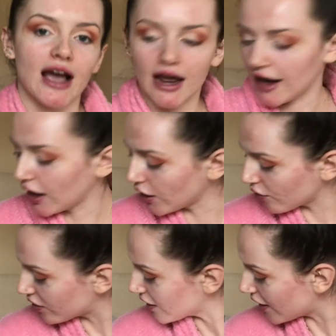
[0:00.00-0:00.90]
and I
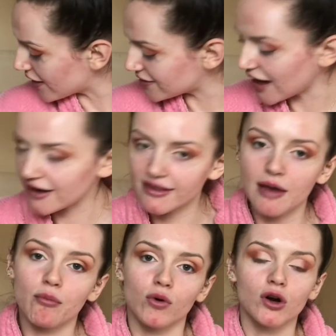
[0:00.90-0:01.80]
used the exact
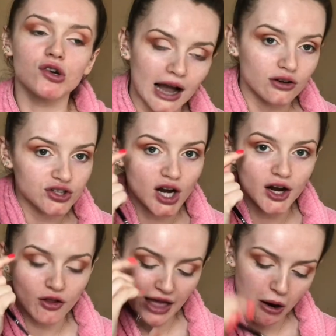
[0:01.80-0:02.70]
same brush. I just
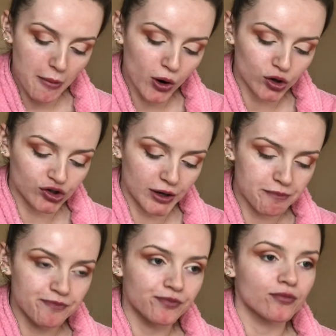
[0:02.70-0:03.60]
started on the outer
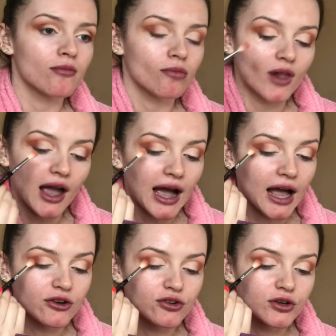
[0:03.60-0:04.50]
portion
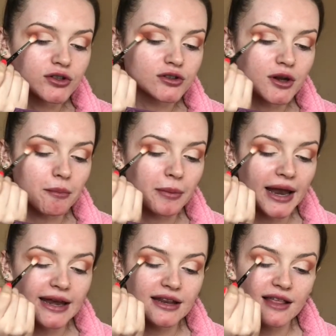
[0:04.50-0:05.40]
and just
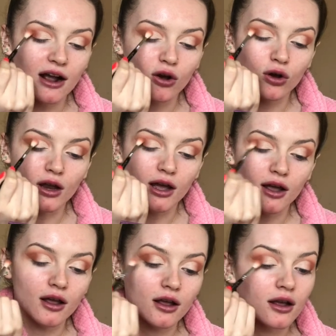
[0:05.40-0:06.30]
blended that colour
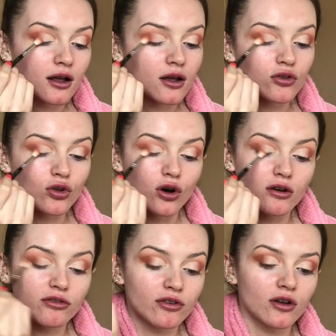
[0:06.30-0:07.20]
sort
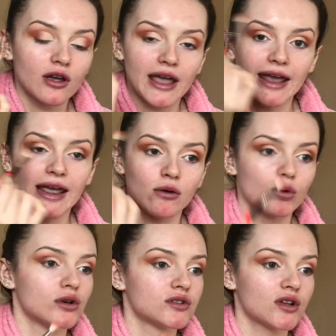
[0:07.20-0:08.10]
of
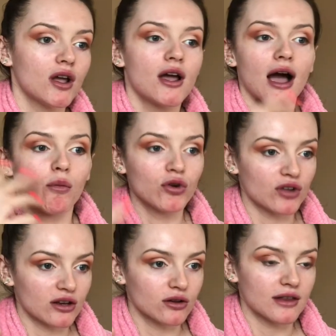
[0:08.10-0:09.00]
inwards. And once
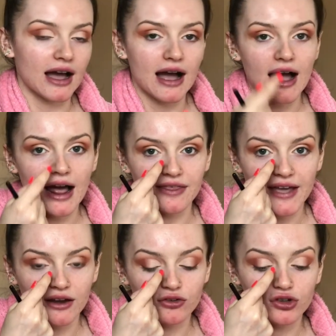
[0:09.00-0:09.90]
I'd done that, I
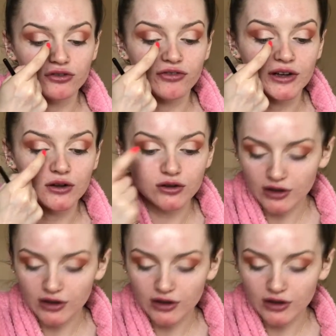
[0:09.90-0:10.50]
then just filled